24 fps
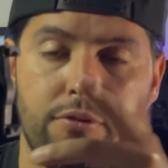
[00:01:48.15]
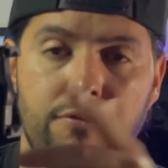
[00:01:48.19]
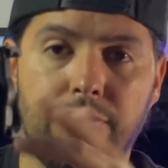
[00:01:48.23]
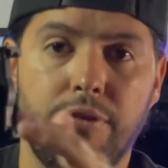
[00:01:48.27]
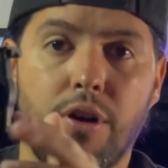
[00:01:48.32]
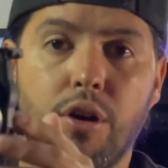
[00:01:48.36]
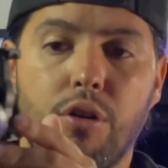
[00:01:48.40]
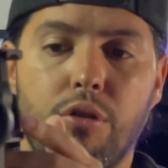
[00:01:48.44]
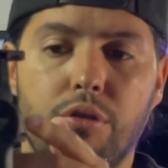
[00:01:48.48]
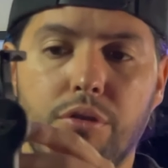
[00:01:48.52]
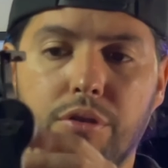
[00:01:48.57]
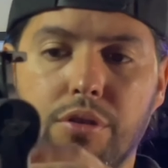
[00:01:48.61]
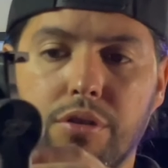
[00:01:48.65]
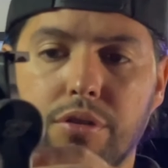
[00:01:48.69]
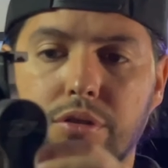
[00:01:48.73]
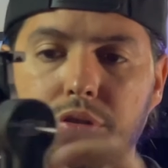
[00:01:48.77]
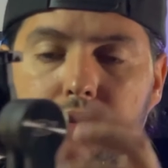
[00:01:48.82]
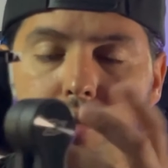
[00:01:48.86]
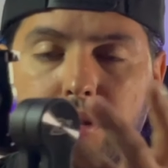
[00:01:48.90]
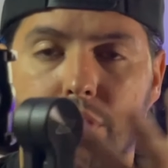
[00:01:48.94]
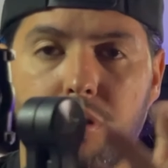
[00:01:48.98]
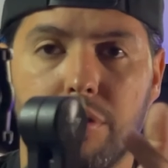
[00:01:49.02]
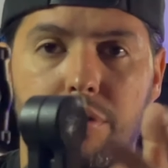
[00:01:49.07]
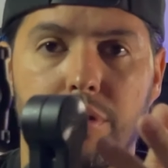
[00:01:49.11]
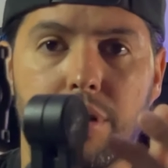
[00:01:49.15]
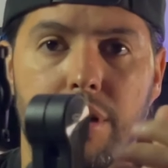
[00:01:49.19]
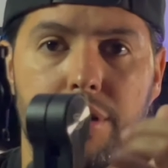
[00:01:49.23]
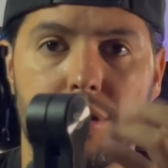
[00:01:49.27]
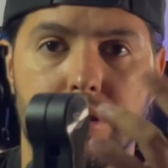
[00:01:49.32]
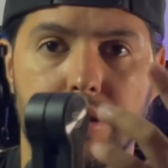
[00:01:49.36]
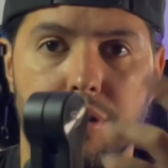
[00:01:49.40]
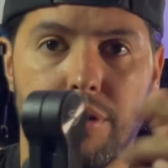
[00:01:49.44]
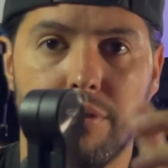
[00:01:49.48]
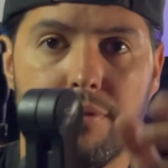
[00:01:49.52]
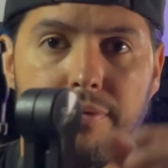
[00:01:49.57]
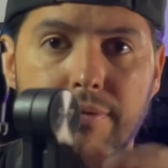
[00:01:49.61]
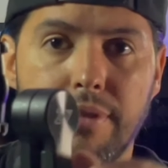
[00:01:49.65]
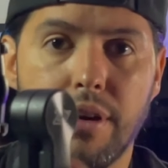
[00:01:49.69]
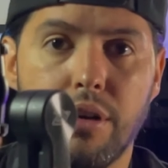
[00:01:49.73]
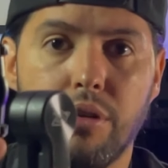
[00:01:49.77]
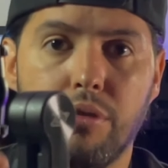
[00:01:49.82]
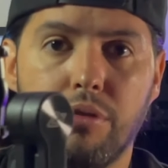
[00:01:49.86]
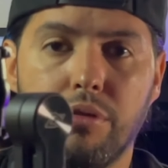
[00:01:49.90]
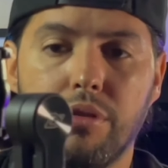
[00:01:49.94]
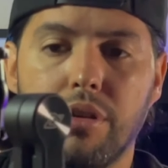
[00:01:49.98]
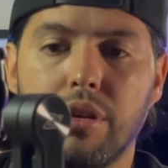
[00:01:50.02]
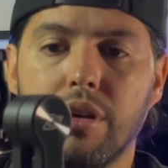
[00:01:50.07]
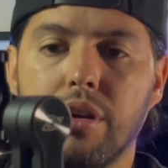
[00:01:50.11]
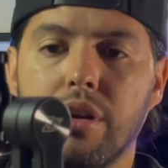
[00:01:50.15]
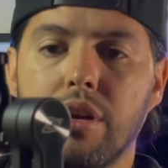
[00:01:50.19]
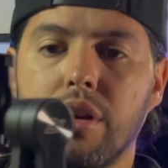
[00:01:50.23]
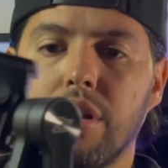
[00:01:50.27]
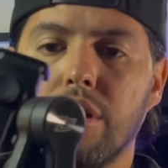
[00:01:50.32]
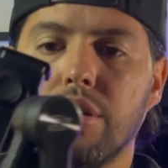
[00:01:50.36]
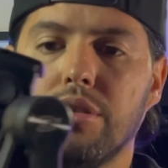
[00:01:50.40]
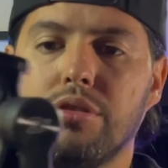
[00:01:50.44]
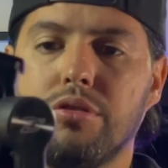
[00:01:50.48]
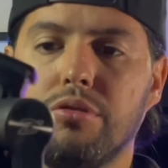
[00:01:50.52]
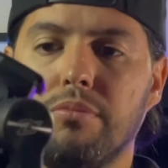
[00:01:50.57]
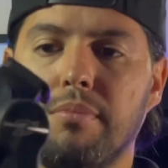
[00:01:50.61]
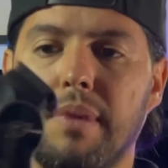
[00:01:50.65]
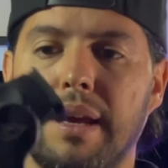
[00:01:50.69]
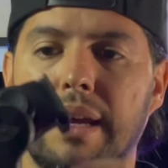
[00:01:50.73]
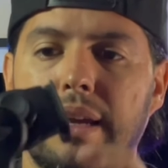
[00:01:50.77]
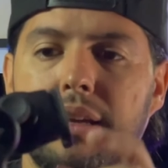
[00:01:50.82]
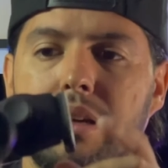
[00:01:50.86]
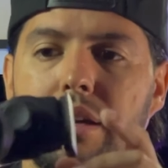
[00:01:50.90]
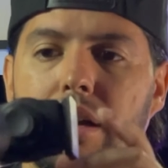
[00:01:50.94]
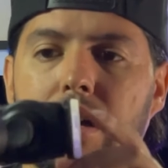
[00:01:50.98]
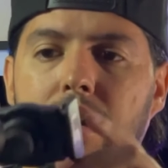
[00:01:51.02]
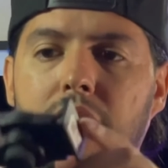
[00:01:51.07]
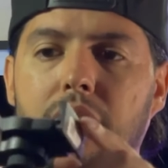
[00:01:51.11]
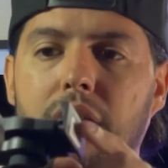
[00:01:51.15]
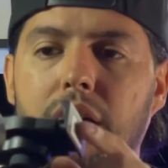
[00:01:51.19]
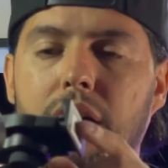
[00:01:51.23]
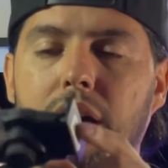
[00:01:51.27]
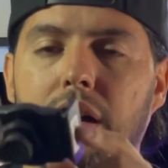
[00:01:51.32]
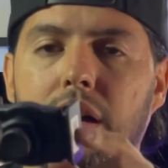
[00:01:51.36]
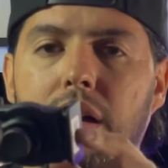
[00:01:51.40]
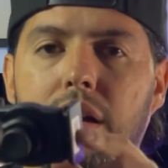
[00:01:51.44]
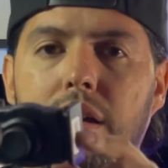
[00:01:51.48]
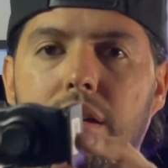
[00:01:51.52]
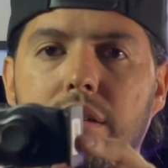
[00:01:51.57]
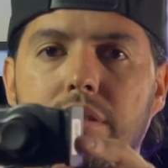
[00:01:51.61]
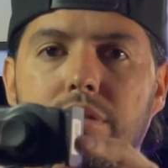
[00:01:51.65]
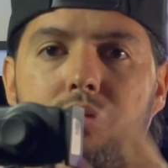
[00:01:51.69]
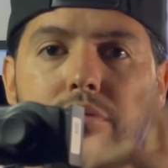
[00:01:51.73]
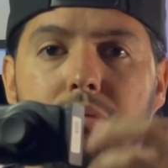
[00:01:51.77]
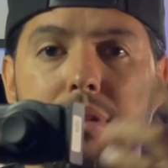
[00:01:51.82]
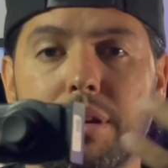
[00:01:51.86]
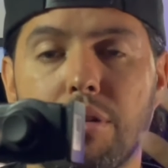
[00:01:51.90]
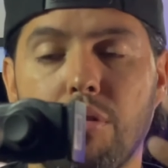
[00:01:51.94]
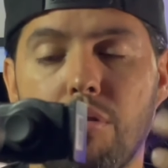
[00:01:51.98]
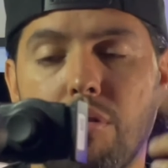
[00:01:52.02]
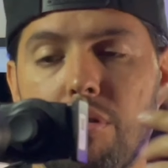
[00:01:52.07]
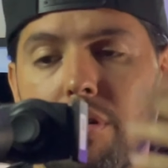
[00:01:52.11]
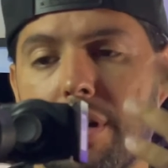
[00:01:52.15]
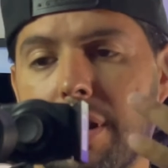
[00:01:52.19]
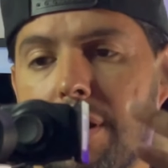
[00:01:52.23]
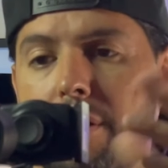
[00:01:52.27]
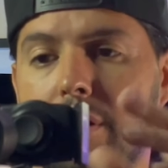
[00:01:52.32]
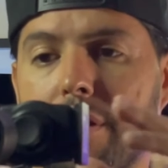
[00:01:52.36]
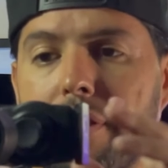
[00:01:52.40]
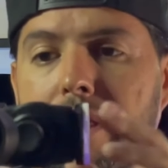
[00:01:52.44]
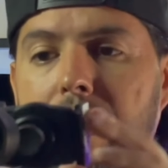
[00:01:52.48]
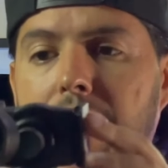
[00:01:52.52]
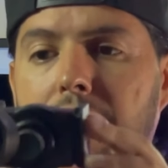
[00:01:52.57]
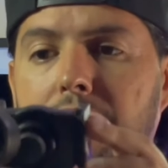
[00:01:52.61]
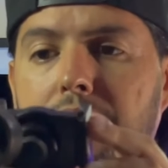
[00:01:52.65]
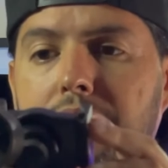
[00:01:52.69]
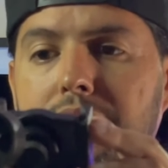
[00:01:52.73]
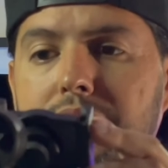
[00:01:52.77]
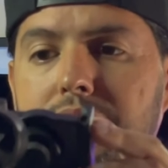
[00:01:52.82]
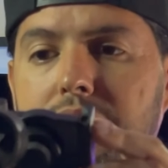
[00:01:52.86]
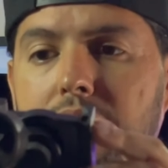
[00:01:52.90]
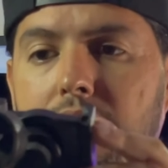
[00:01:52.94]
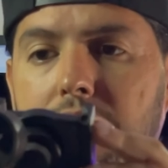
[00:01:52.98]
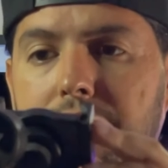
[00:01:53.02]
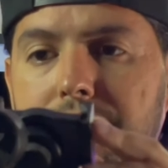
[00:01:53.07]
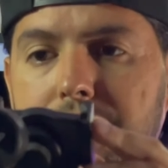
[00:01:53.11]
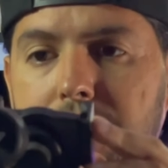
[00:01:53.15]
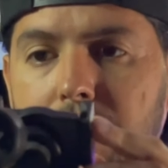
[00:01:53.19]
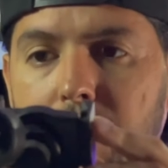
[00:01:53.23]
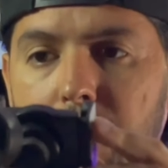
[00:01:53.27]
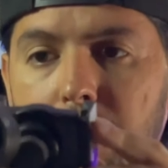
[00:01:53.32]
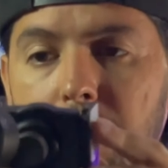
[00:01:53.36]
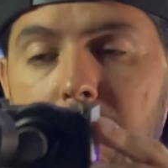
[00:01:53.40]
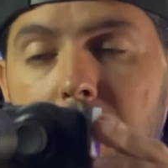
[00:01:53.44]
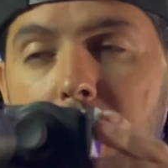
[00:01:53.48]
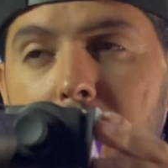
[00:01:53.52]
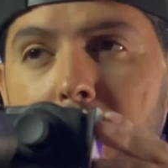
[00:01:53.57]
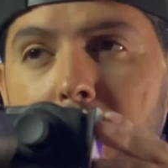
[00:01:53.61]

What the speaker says: phone, touching your phone to make to record and all that other stuff. So